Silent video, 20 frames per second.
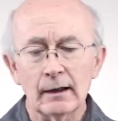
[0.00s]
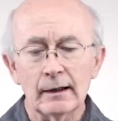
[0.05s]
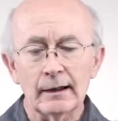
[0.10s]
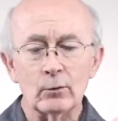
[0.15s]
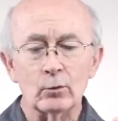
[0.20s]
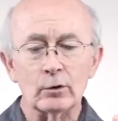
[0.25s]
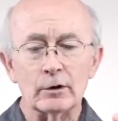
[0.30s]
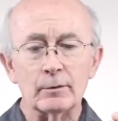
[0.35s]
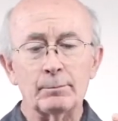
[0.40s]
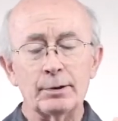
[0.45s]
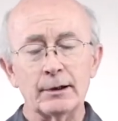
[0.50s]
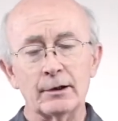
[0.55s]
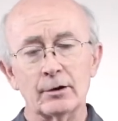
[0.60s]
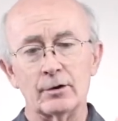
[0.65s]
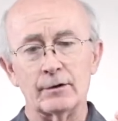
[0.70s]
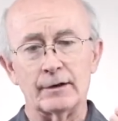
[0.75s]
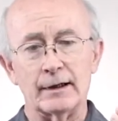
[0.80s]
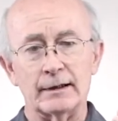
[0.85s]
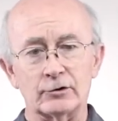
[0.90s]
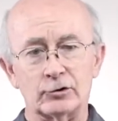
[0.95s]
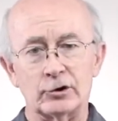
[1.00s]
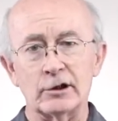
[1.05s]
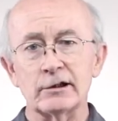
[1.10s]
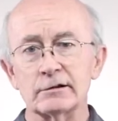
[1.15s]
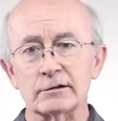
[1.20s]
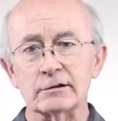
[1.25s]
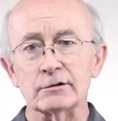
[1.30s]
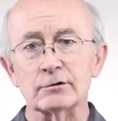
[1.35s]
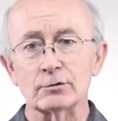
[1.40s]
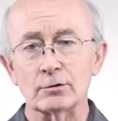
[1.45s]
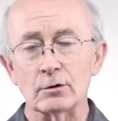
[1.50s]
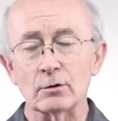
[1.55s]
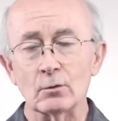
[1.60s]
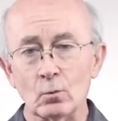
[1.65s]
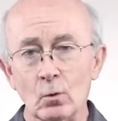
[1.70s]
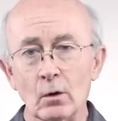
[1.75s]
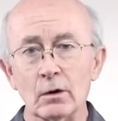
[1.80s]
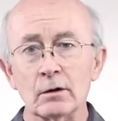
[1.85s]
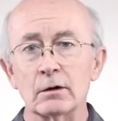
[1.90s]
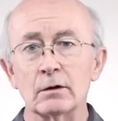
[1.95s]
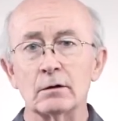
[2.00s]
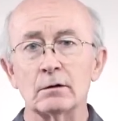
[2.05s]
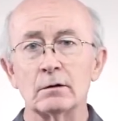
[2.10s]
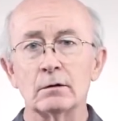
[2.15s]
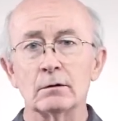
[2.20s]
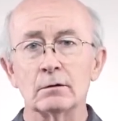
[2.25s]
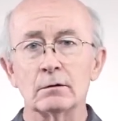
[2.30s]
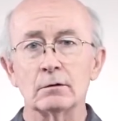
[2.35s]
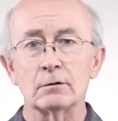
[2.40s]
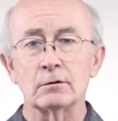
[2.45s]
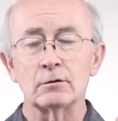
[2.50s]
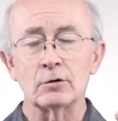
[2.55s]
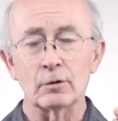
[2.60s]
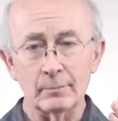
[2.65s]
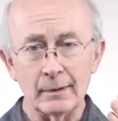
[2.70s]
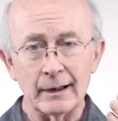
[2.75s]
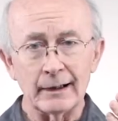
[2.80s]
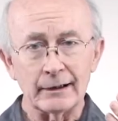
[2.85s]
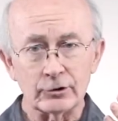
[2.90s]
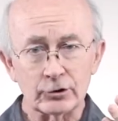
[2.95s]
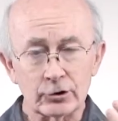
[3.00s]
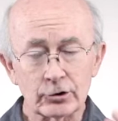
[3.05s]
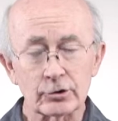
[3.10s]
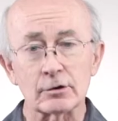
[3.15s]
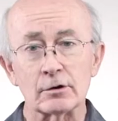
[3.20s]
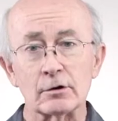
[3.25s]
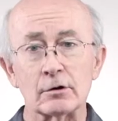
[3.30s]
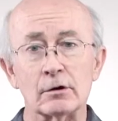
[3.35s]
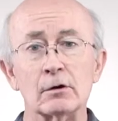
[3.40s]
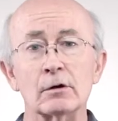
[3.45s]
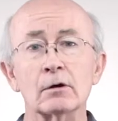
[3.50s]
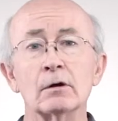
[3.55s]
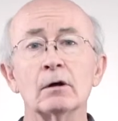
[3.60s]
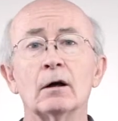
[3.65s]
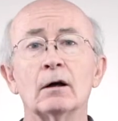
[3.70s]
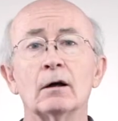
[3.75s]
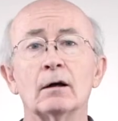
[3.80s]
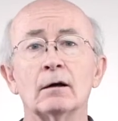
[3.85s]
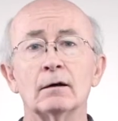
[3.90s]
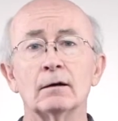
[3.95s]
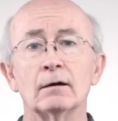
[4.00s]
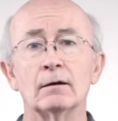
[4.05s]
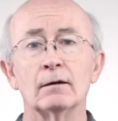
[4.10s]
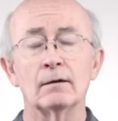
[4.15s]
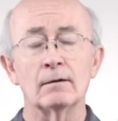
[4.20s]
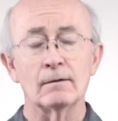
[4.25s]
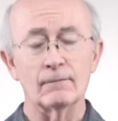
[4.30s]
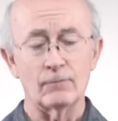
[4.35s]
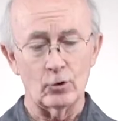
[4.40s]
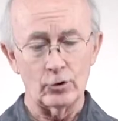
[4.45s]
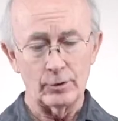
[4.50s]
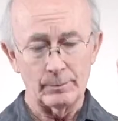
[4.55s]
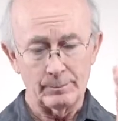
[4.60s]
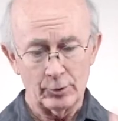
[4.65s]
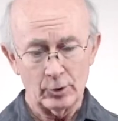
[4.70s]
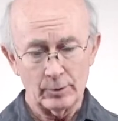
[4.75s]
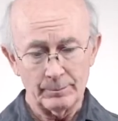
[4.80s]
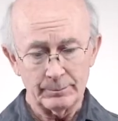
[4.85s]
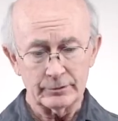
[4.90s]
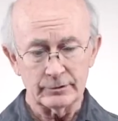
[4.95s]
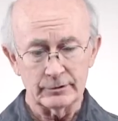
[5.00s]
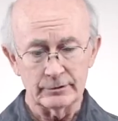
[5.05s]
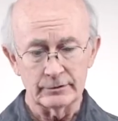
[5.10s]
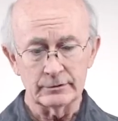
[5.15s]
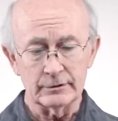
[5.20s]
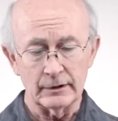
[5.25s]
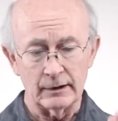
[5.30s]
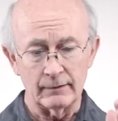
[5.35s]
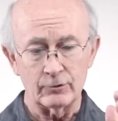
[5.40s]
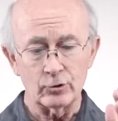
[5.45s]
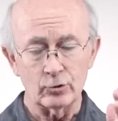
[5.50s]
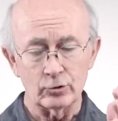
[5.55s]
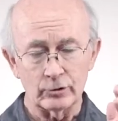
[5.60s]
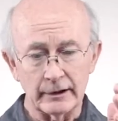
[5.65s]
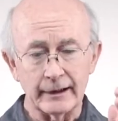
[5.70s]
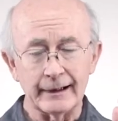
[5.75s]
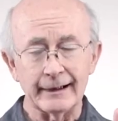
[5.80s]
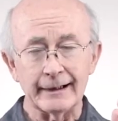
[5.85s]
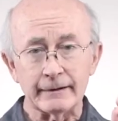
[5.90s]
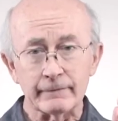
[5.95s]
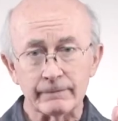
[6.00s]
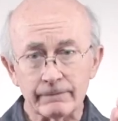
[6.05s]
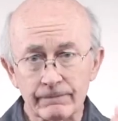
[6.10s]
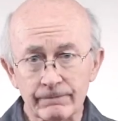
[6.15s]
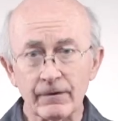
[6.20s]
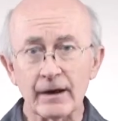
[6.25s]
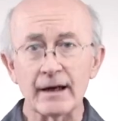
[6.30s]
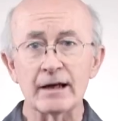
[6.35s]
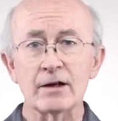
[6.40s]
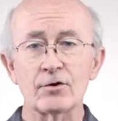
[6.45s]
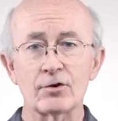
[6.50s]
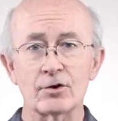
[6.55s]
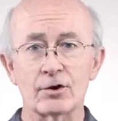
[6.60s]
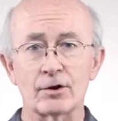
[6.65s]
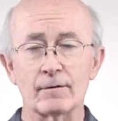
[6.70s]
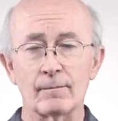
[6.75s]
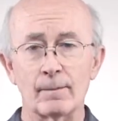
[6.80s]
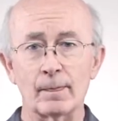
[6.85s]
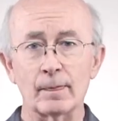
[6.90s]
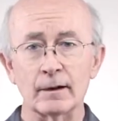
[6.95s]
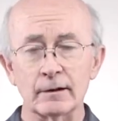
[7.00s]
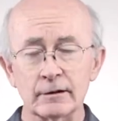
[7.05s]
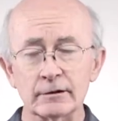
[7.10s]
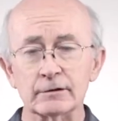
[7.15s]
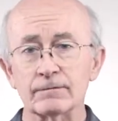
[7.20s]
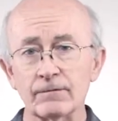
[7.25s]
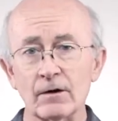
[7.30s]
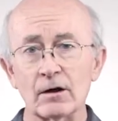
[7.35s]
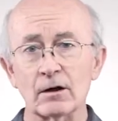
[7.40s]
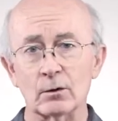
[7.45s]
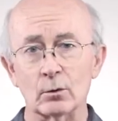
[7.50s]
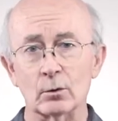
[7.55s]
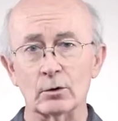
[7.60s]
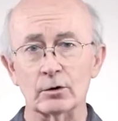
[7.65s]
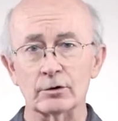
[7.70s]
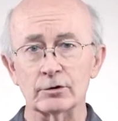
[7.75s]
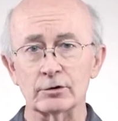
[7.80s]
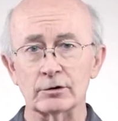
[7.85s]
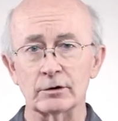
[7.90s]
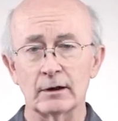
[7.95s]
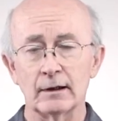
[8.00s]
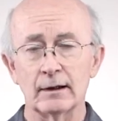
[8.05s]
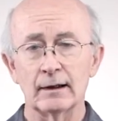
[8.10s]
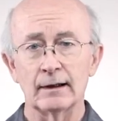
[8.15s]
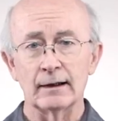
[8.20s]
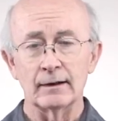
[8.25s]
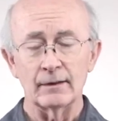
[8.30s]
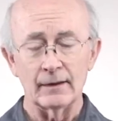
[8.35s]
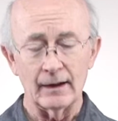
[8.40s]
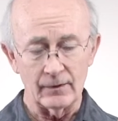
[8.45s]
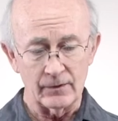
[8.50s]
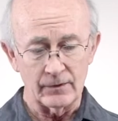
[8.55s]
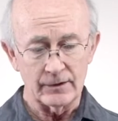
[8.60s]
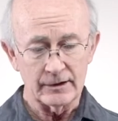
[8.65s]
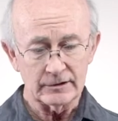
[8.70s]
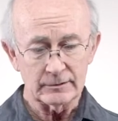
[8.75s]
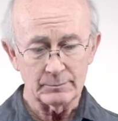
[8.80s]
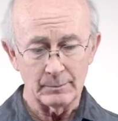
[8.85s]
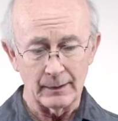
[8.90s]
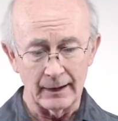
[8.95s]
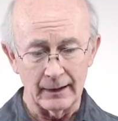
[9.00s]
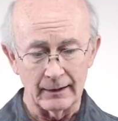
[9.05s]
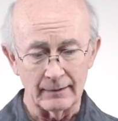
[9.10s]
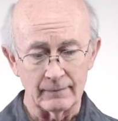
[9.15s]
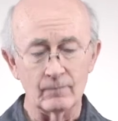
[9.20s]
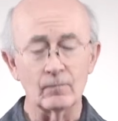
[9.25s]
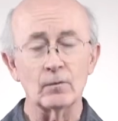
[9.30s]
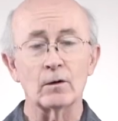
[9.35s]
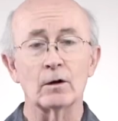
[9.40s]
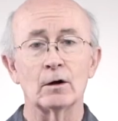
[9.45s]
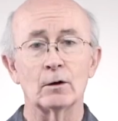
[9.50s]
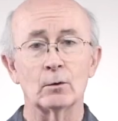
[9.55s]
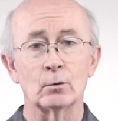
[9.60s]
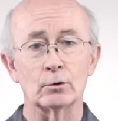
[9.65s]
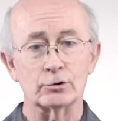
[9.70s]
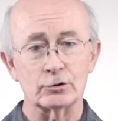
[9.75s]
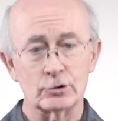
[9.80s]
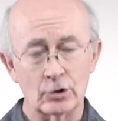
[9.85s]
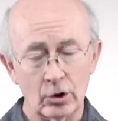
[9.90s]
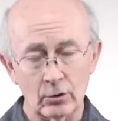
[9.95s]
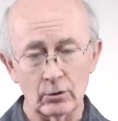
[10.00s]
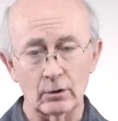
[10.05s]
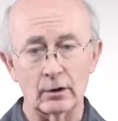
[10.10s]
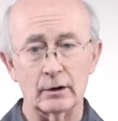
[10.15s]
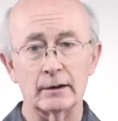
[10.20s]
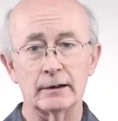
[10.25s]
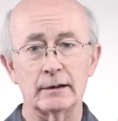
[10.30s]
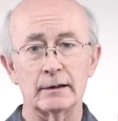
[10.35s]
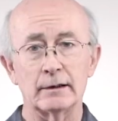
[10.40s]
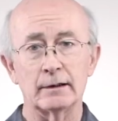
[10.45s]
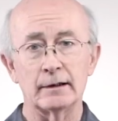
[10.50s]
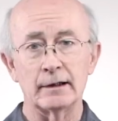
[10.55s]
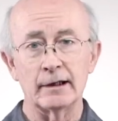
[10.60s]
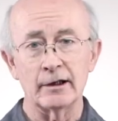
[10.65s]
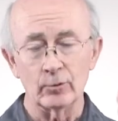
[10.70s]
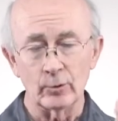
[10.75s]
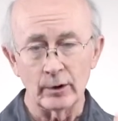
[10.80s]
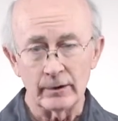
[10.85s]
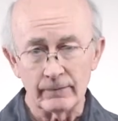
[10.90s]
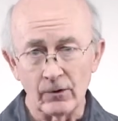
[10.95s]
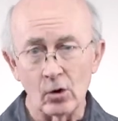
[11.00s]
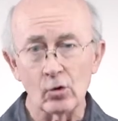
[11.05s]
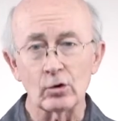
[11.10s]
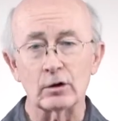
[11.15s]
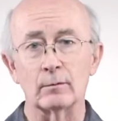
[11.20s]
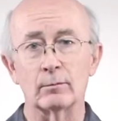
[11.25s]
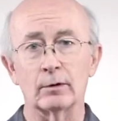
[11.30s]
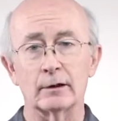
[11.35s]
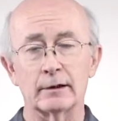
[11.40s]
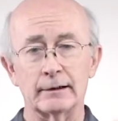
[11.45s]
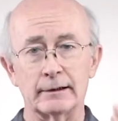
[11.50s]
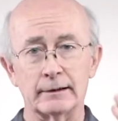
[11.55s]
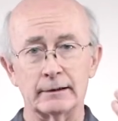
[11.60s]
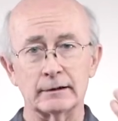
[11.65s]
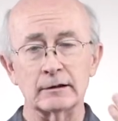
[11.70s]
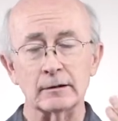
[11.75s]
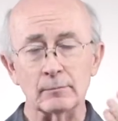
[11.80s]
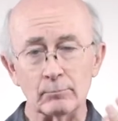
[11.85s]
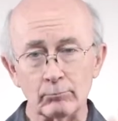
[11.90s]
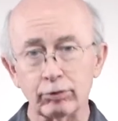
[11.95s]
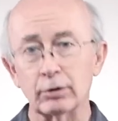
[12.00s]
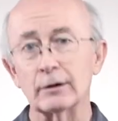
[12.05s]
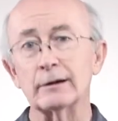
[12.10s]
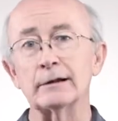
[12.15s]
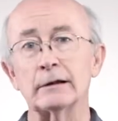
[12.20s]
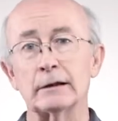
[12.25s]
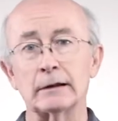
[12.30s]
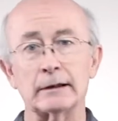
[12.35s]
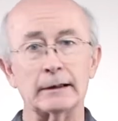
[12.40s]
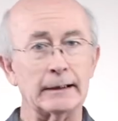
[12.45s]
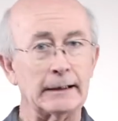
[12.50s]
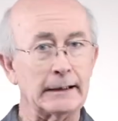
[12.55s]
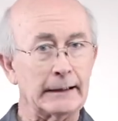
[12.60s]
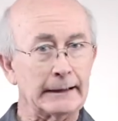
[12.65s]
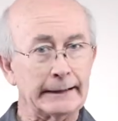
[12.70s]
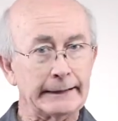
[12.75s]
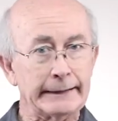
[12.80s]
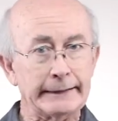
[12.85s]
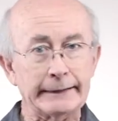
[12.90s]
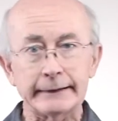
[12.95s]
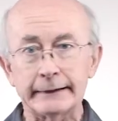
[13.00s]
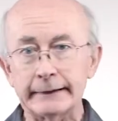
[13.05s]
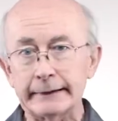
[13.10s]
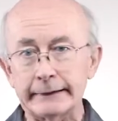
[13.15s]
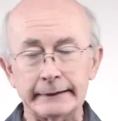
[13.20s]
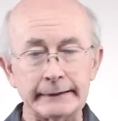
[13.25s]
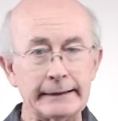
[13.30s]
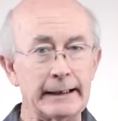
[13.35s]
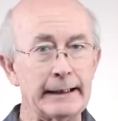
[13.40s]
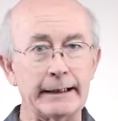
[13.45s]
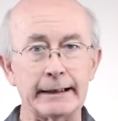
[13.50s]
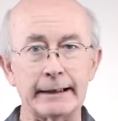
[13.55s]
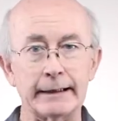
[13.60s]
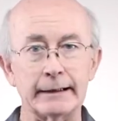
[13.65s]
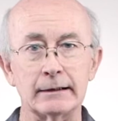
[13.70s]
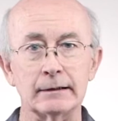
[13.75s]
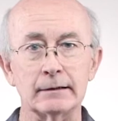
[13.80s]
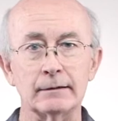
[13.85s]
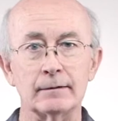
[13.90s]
It would appear that Jesus wanted to make sure, for the purposes of creating faith in his followers, that this man was totally, irrevocably, completely dead.